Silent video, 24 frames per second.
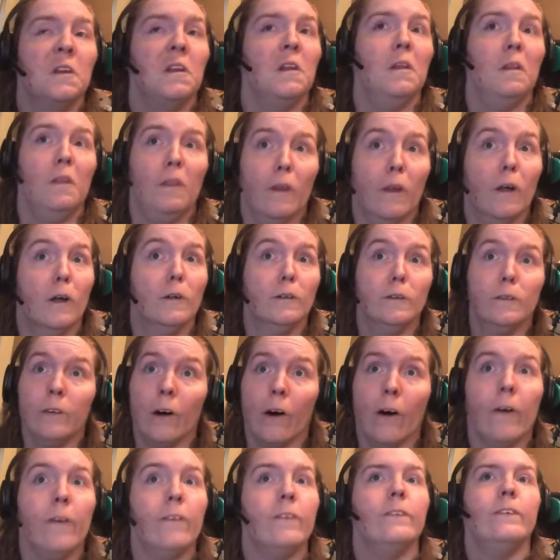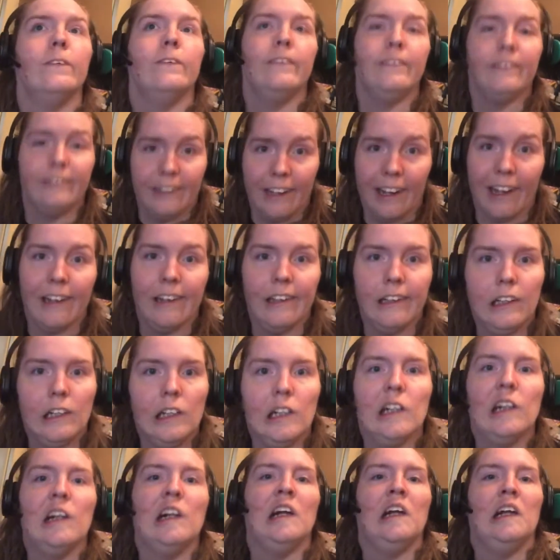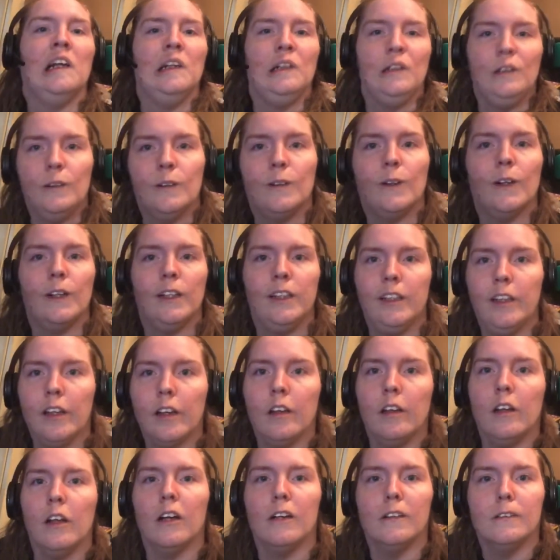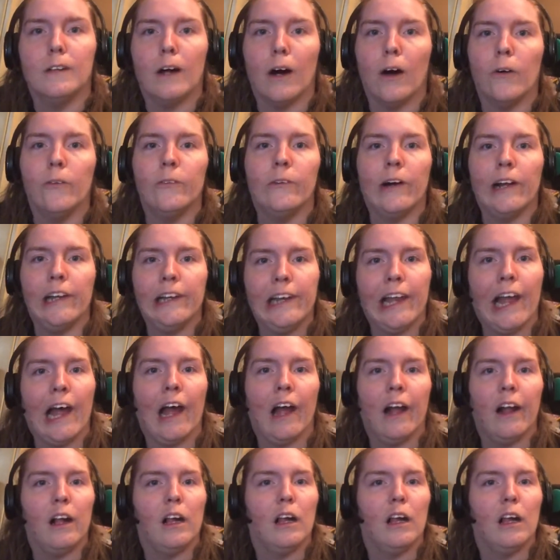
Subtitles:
the rope getting twisted around my neck,